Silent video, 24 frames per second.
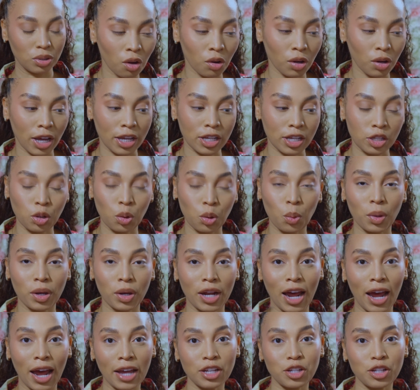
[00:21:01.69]
Okay, so what
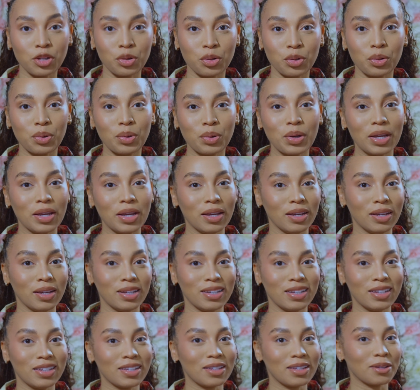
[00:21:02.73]
I do
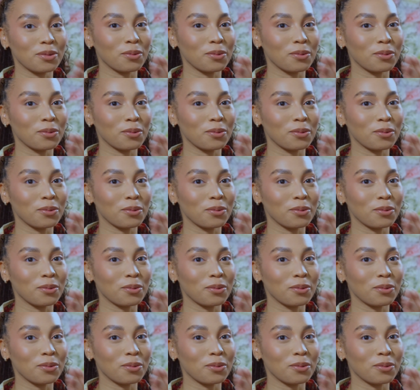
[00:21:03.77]
is,